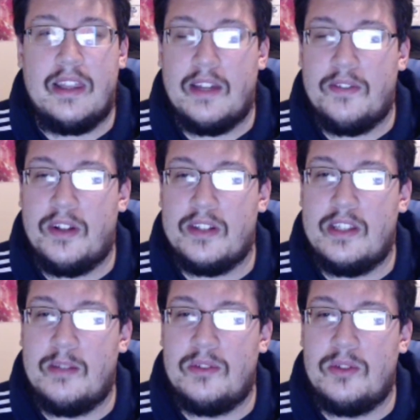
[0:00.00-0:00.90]
I've lost
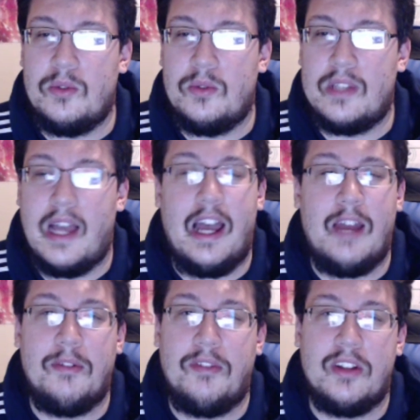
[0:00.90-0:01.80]
them to
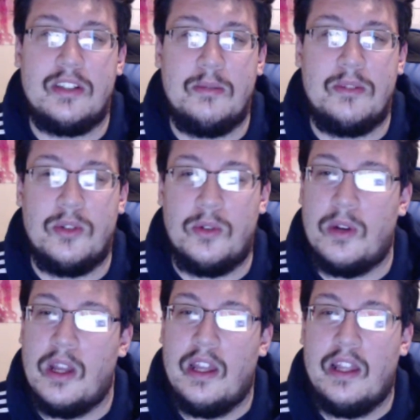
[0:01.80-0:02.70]
time. I've lost them to
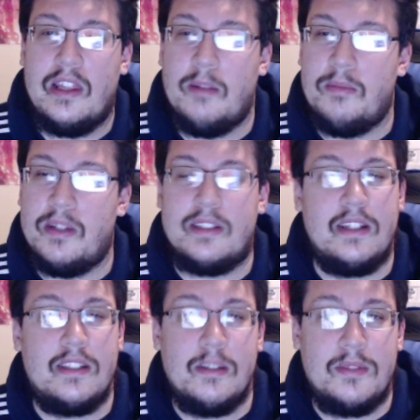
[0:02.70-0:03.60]
them
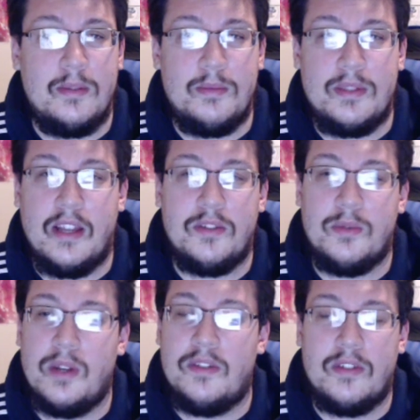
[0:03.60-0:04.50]
distancing themselves or
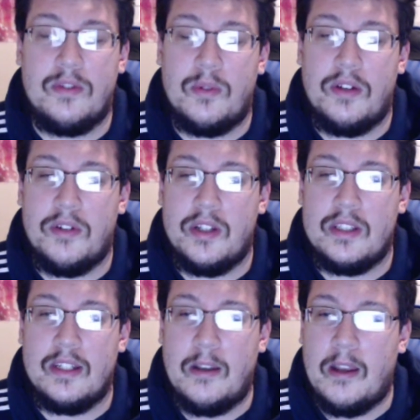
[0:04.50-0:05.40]
whatever, for whatever
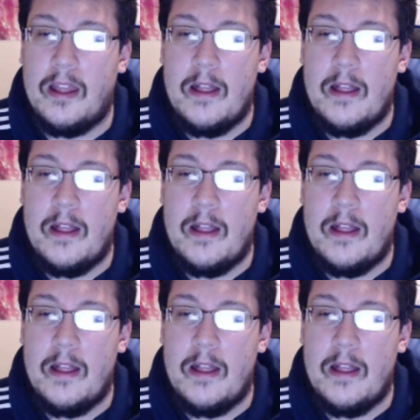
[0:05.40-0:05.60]
reason.